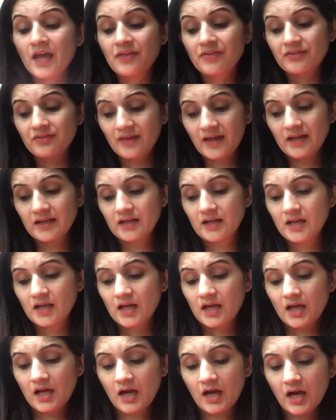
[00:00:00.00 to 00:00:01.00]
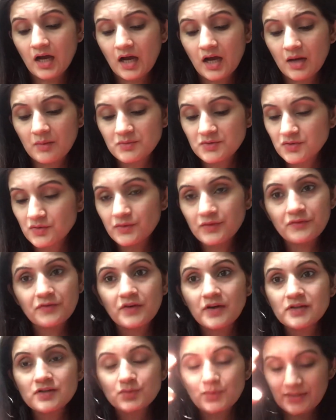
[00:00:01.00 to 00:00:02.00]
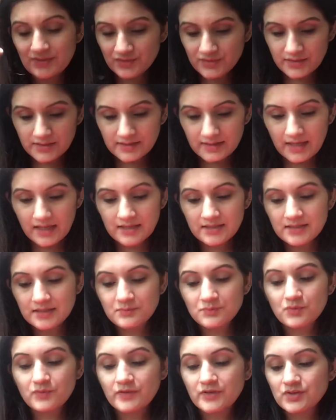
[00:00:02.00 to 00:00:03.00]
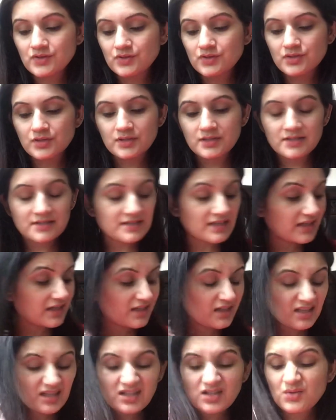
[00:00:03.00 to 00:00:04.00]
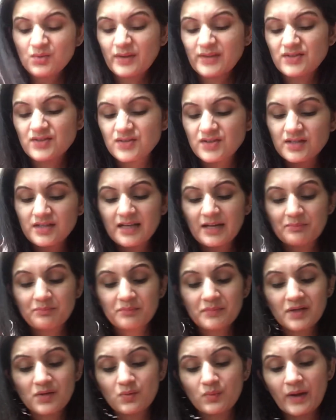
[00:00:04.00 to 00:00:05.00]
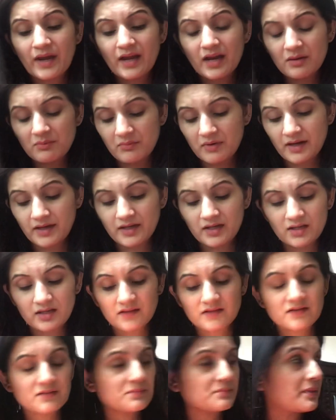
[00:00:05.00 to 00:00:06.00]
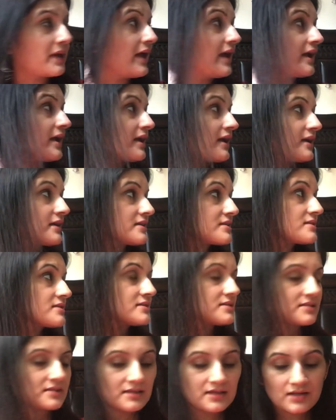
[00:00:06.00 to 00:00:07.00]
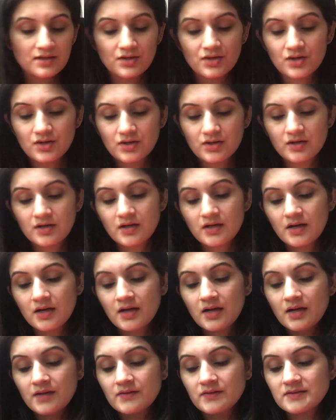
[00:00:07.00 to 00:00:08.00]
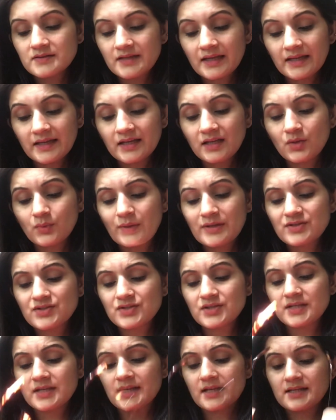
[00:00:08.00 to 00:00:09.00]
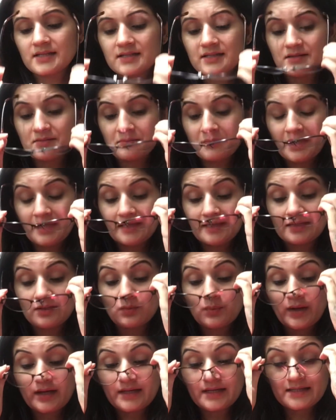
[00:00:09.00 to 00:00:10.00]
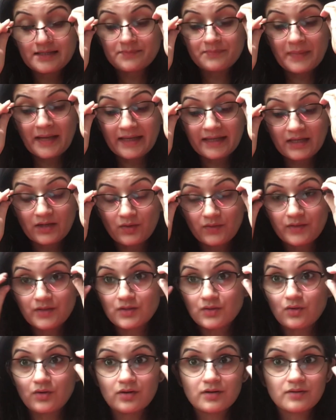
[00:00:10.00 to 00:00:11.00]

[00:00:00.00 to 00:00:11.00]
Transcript: Then so the first question is answered. Moving to the second question, let me wear my specs here. The second question is, my little one is banging on the door.